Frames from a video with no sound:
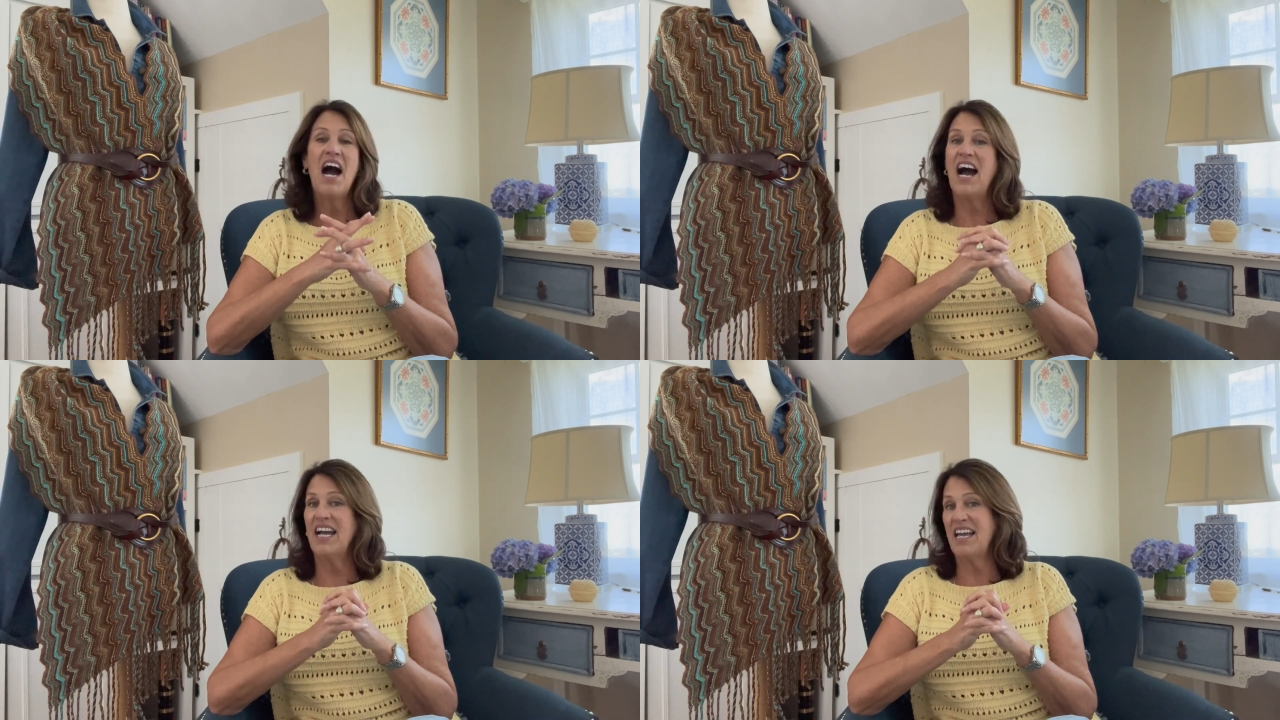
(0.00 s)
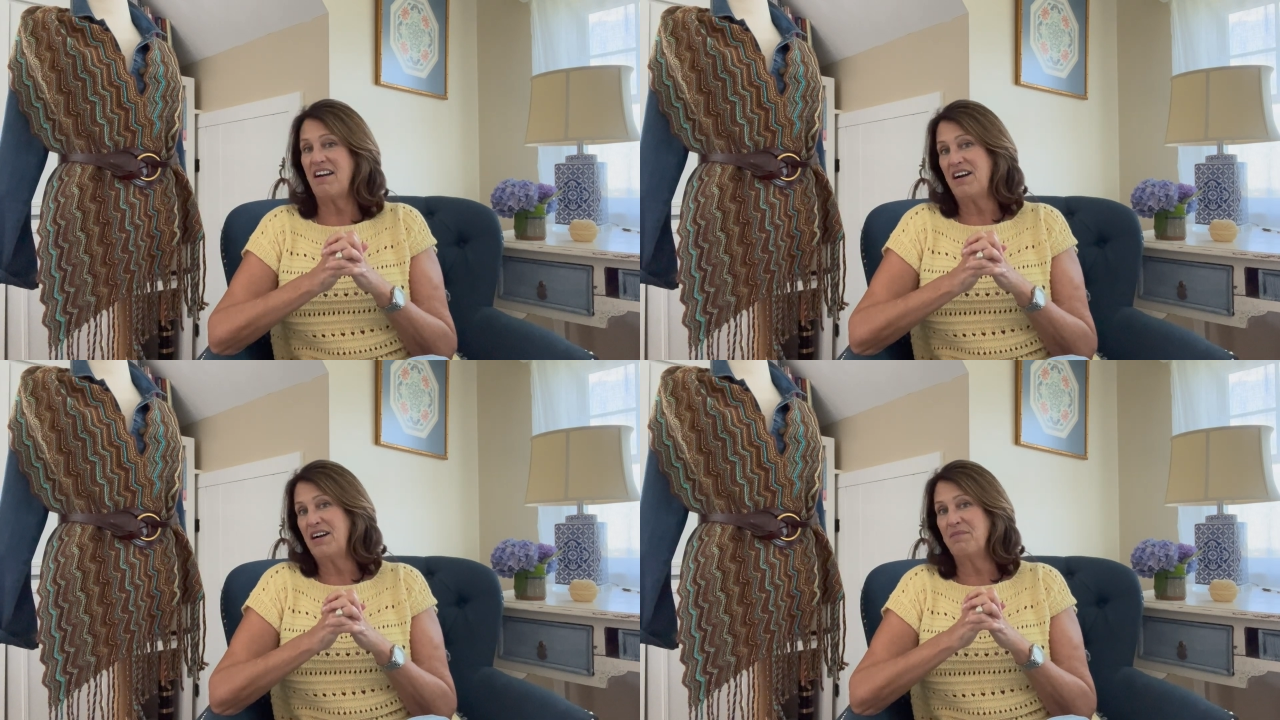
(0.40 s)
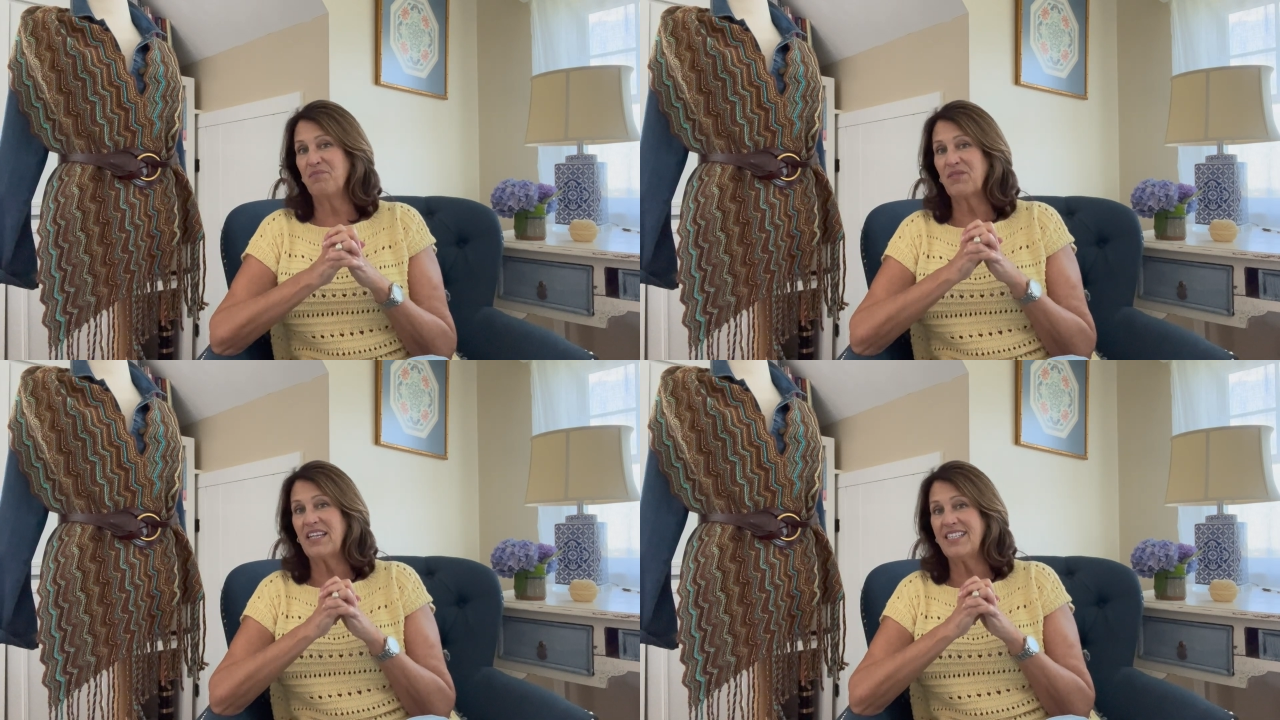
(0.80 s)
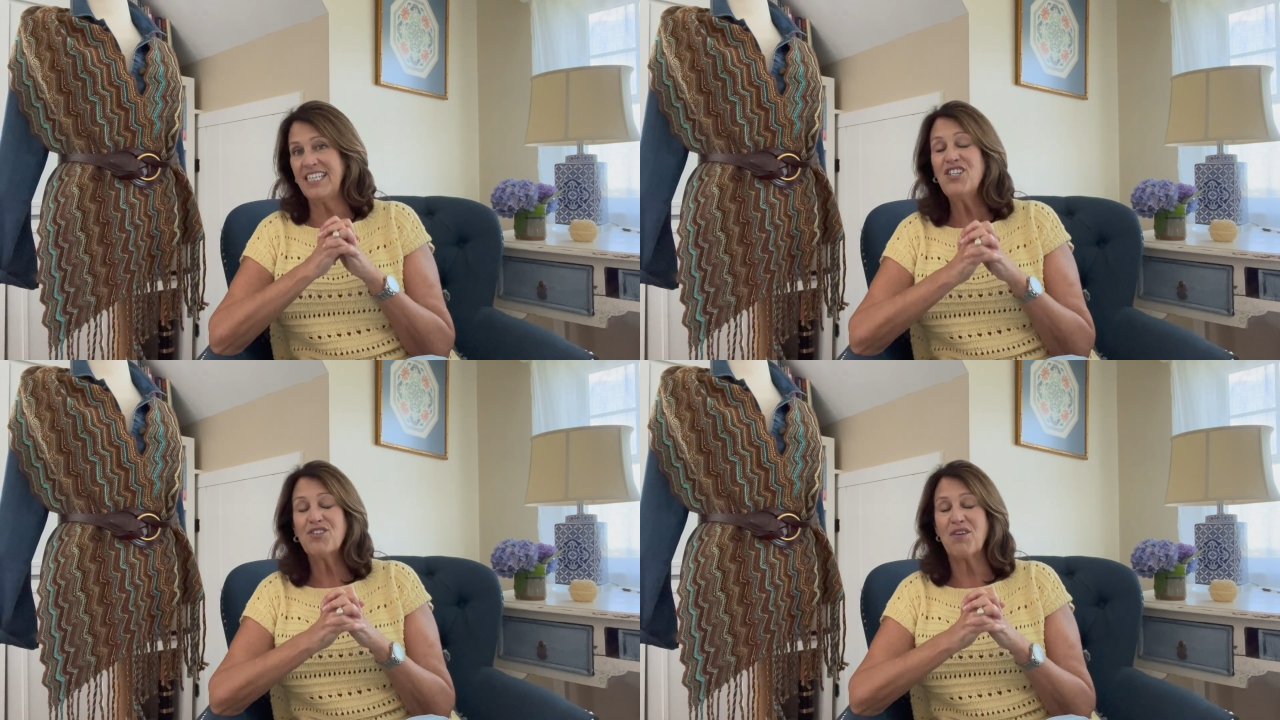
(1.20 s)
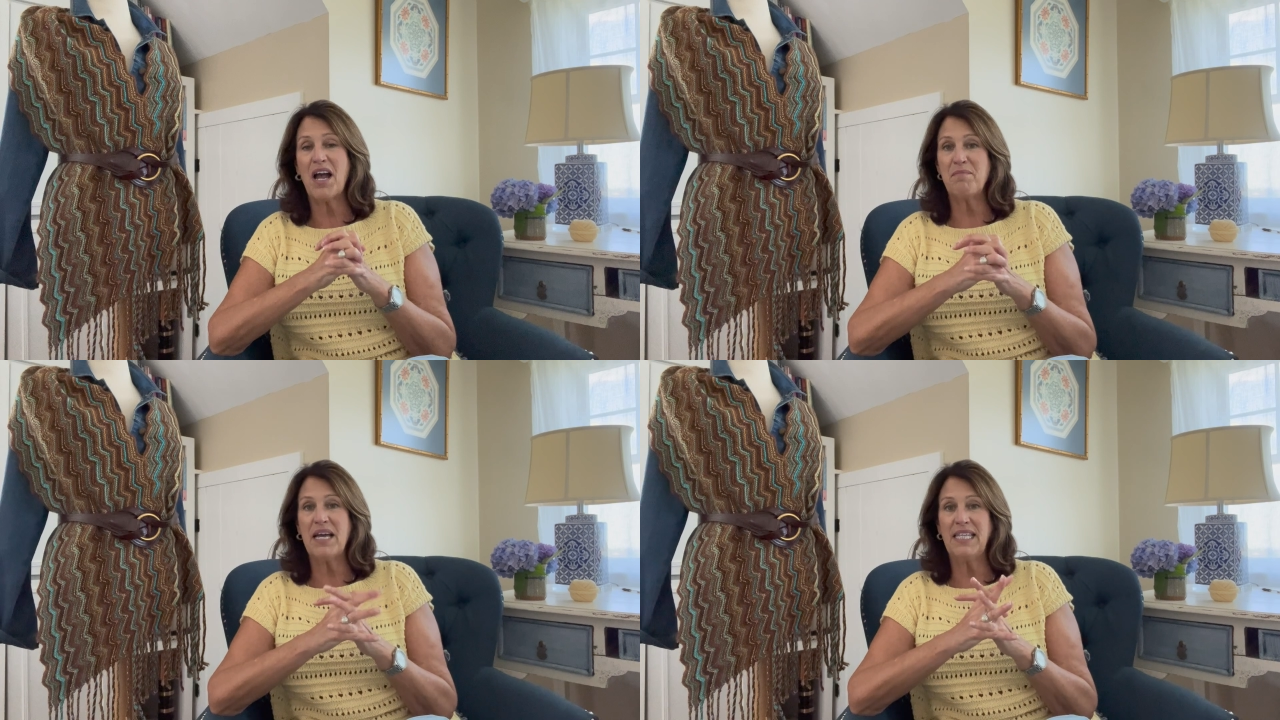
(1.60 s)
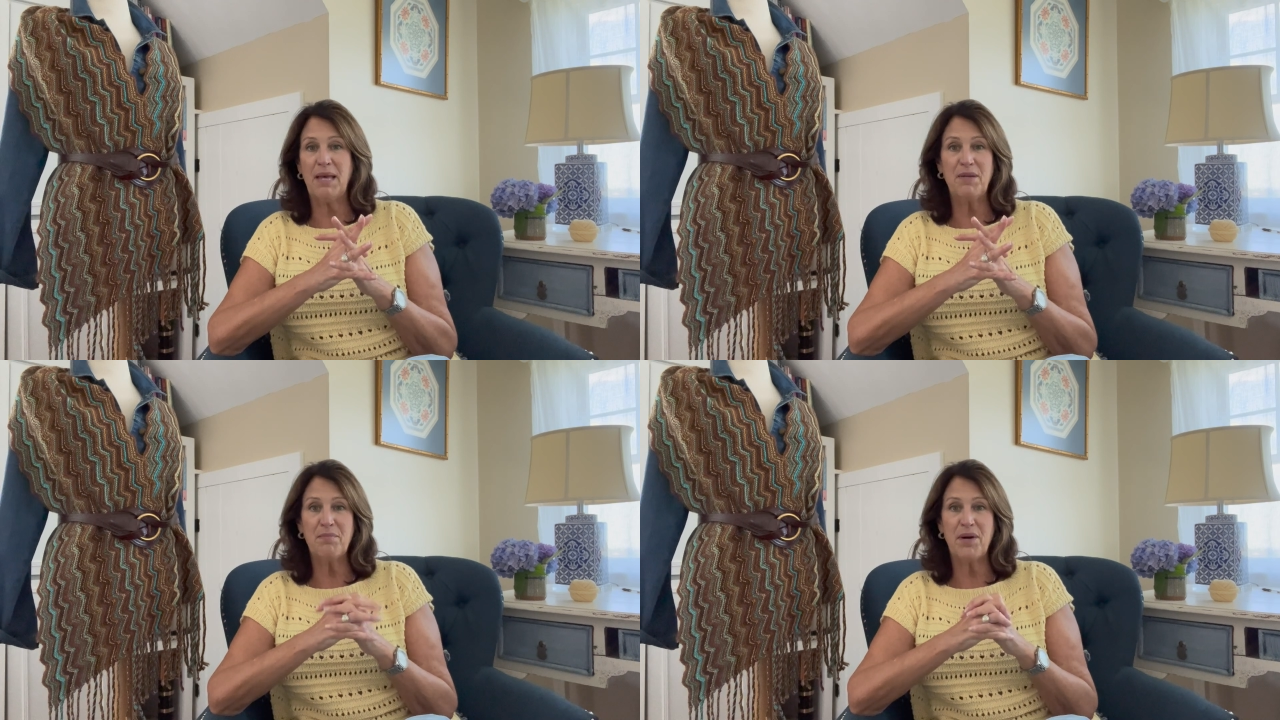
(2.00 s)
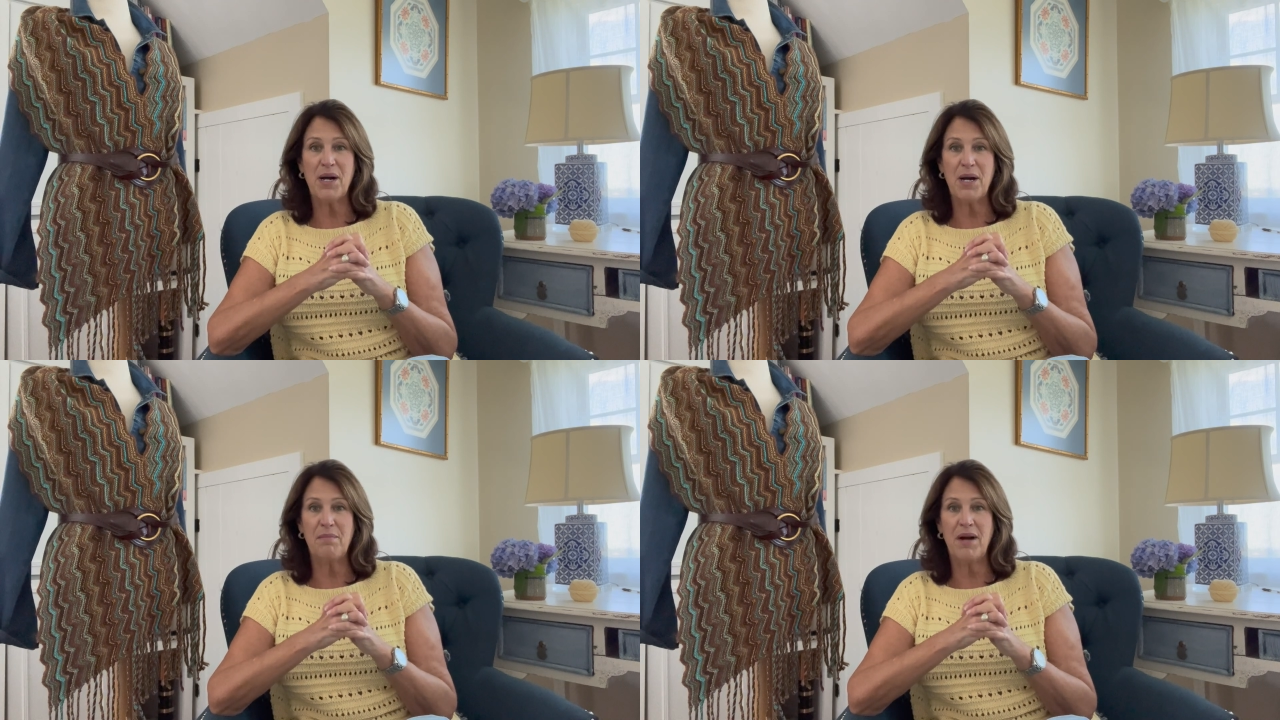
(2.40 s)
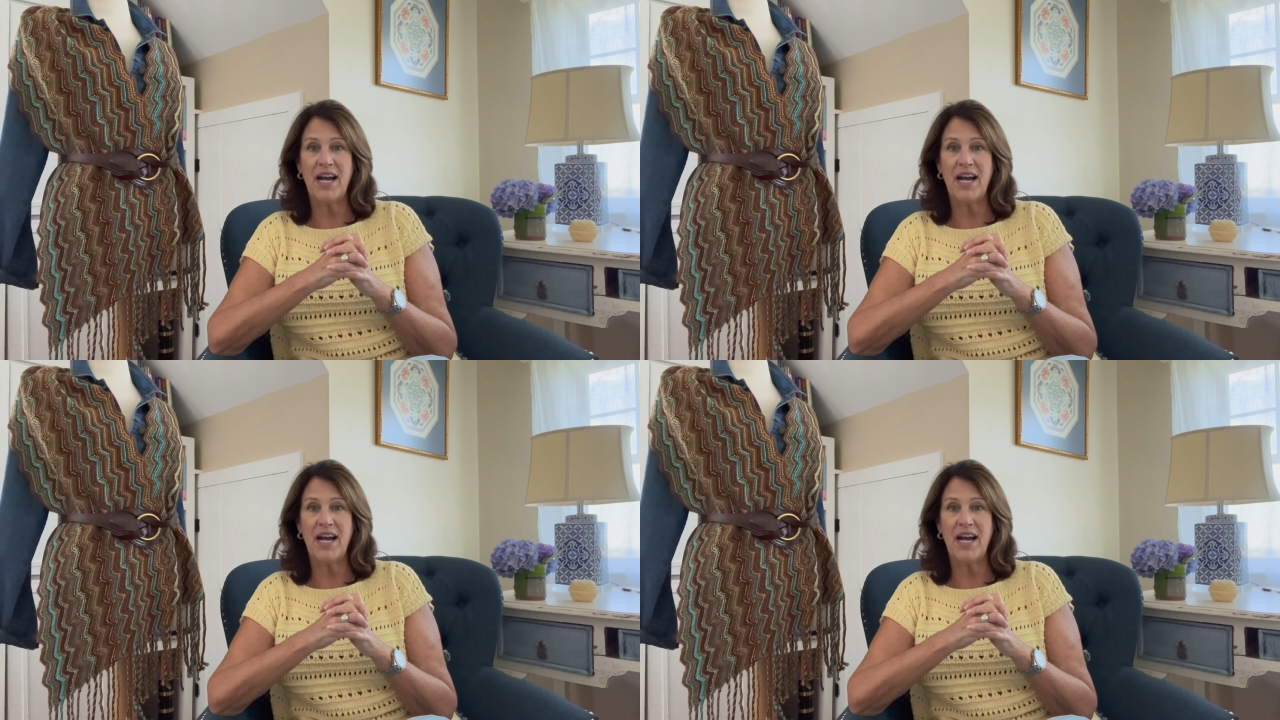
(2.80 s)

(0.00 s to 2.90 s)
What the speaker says: I did try my lemon balm.